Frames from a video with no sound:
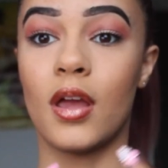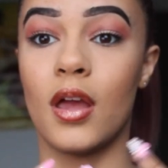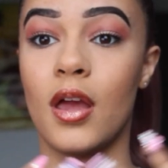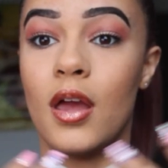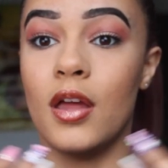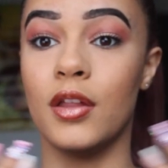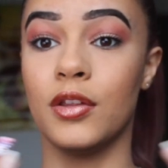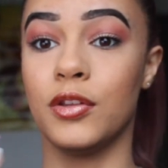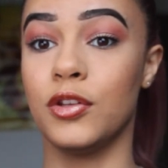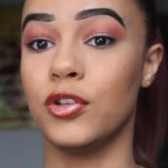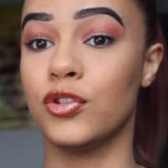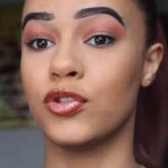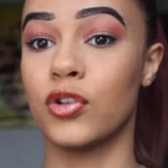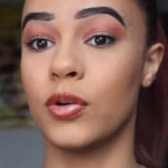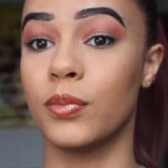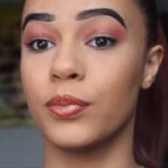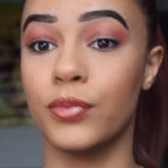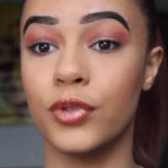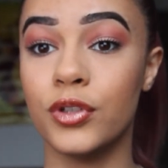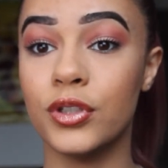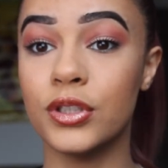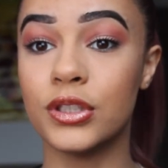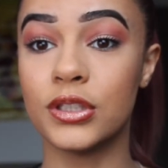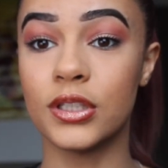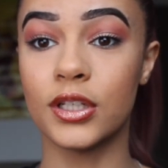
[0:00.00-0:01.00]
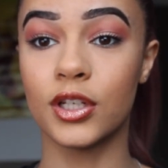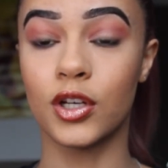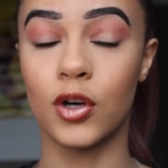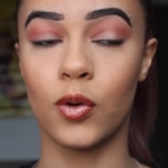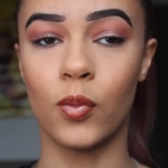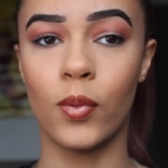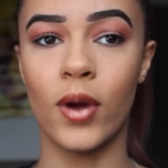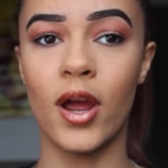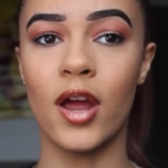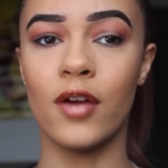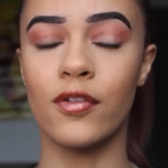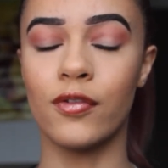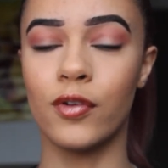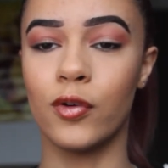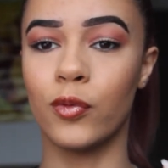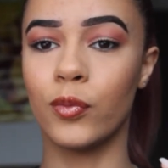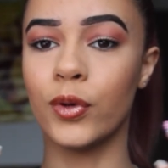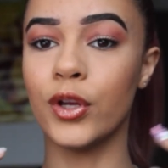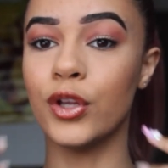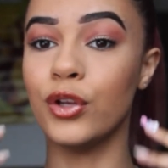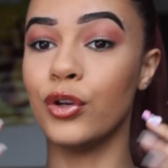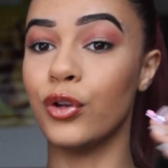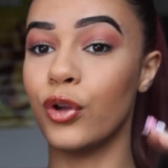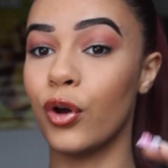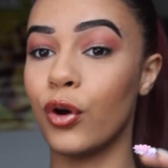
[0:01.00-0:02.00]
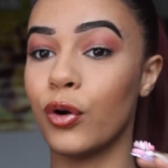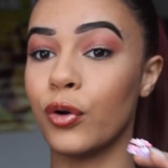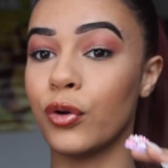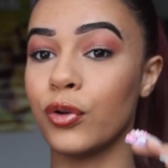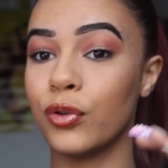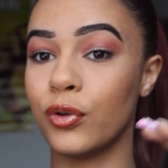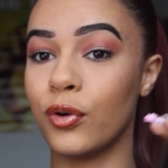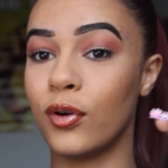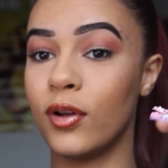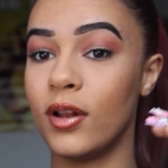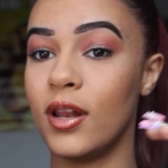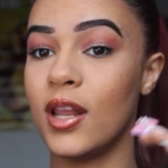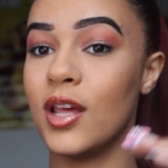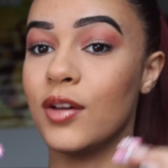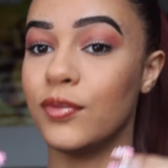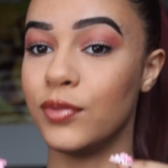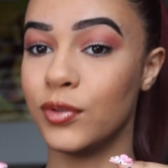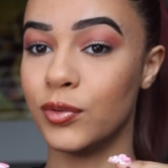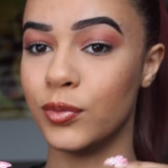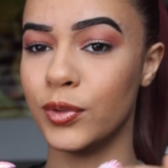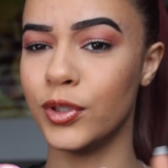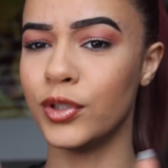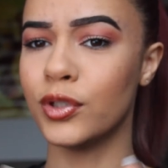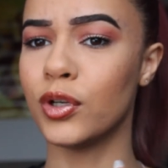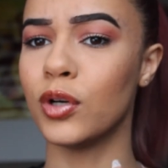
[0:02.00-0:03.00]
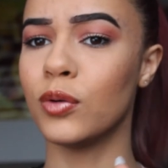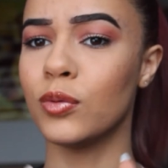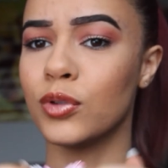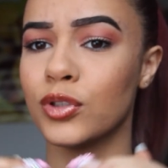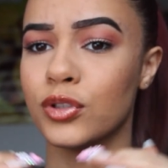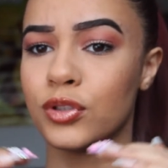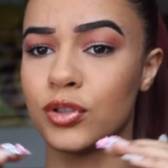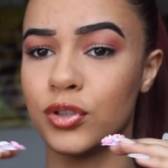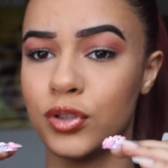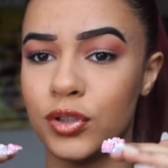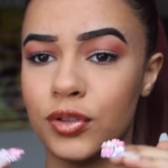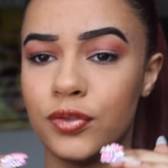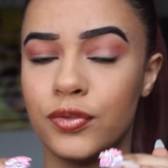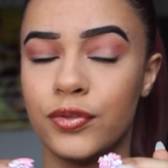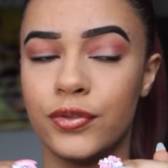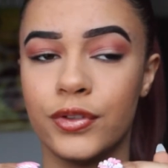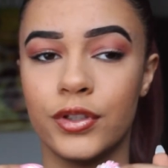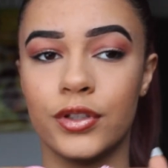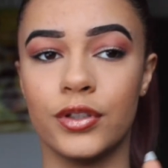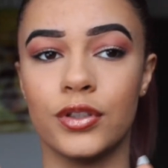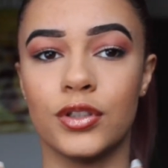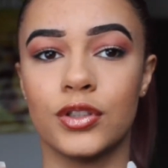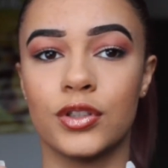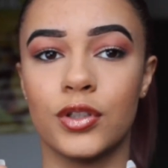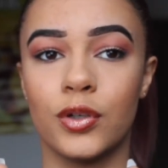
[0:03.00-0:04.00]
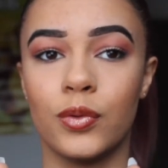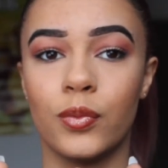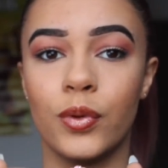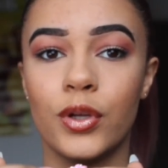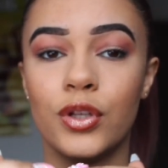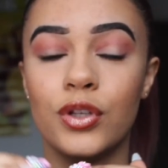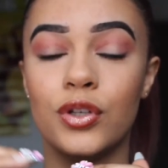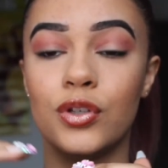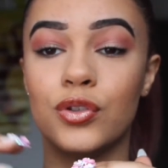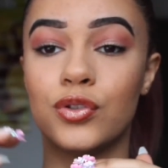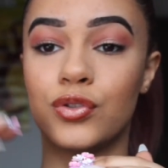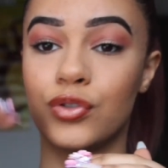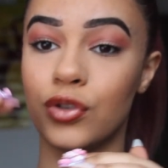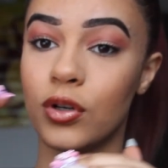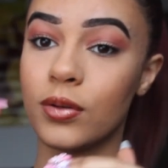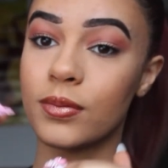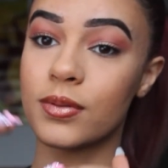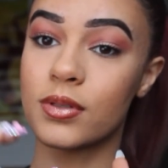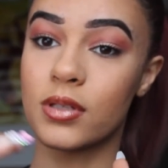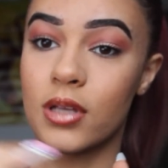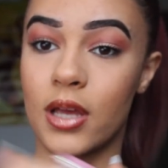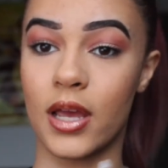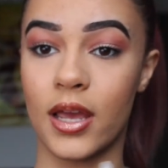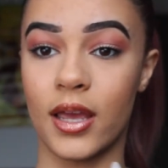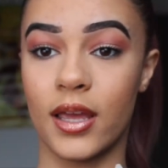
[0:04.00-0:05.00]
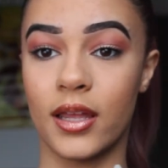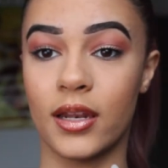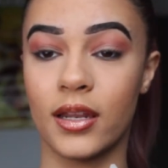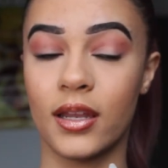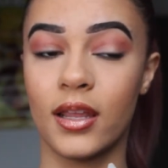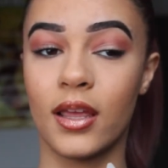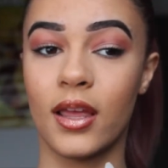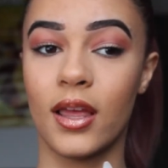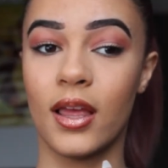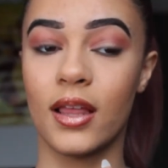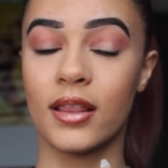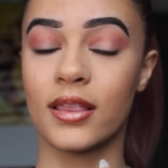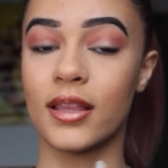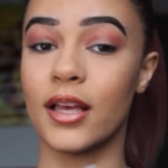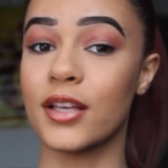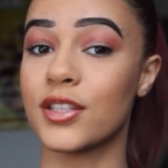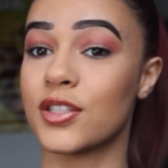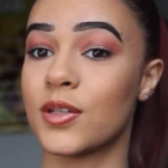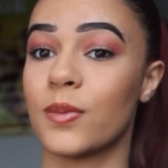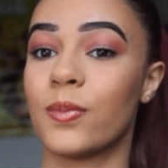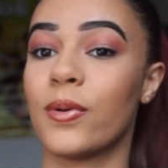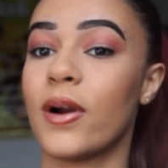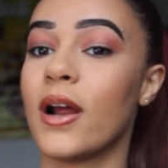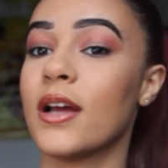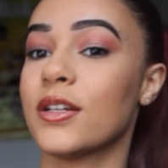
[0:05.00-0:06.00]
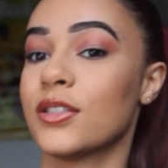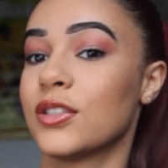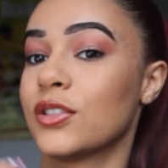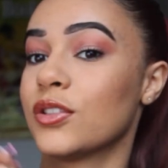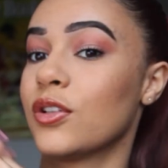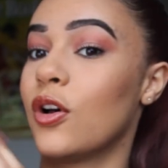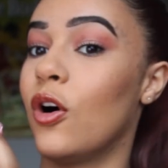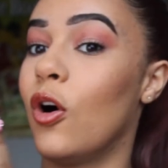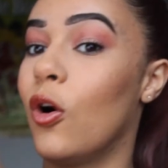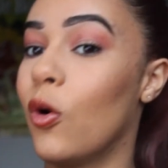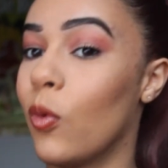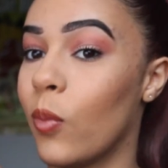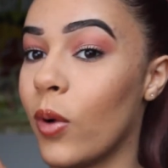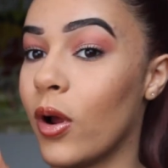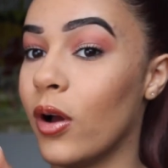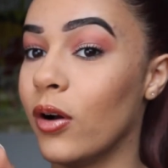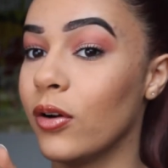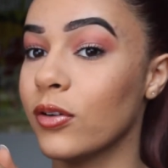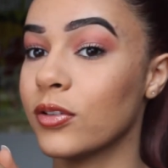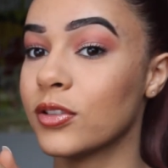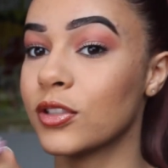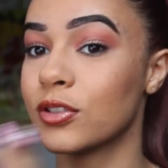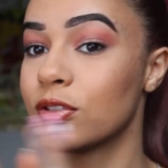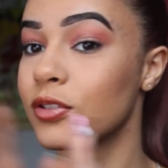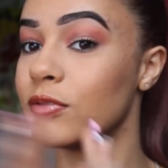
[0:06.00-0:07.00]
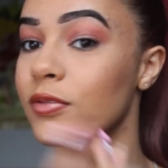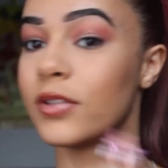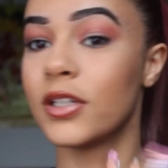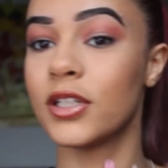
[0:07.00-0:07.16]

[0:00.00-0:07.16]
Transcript: you drop music or whatever, we know your level, we know what's good for you. So when you drop something that surprises the whole world, it's not